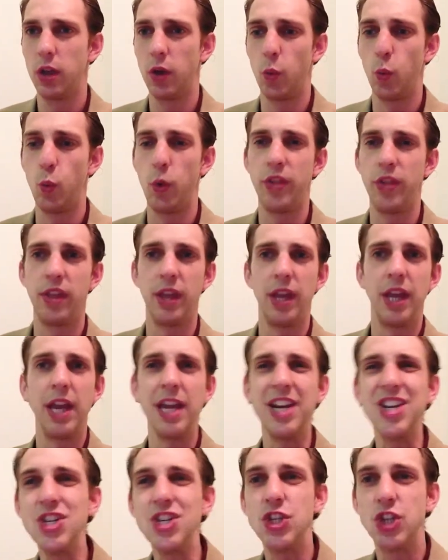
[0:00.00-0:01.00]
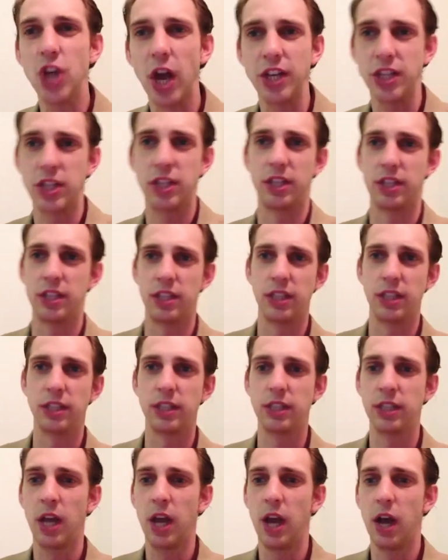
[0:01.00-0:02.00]
with
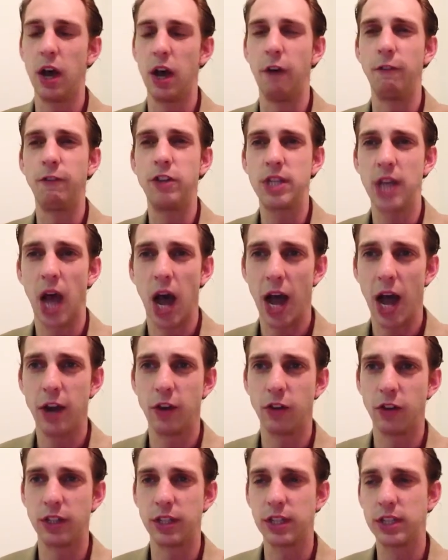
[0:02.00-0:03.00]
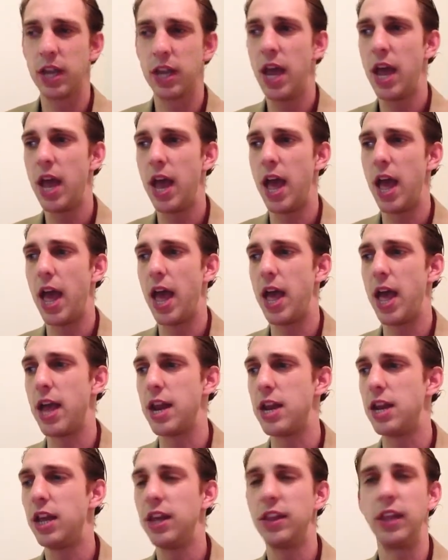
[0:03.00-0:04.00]
injustices of tyrants
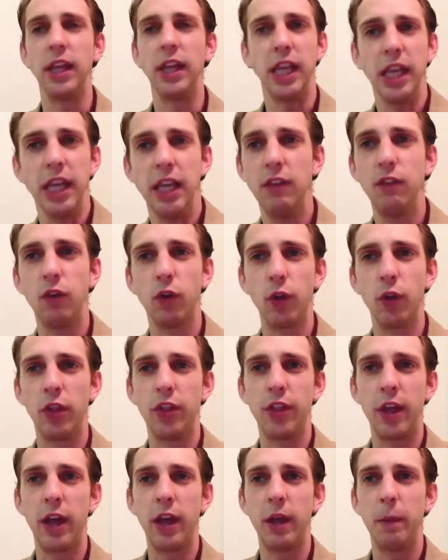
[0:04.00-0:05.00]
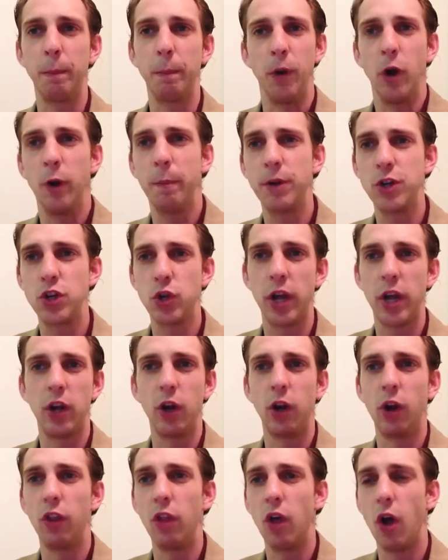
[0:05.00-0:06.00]
and the evil they perpetrate
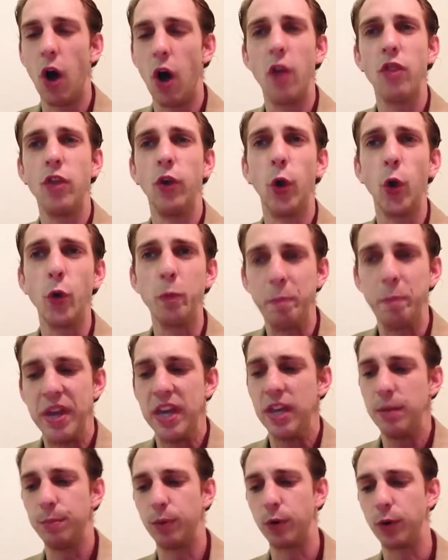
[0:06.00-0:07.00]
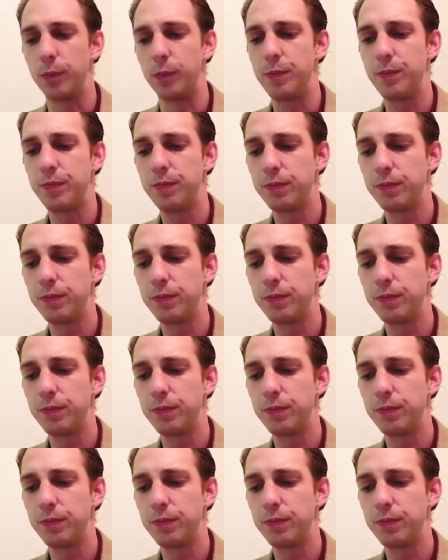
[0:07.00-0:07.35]
on their own people,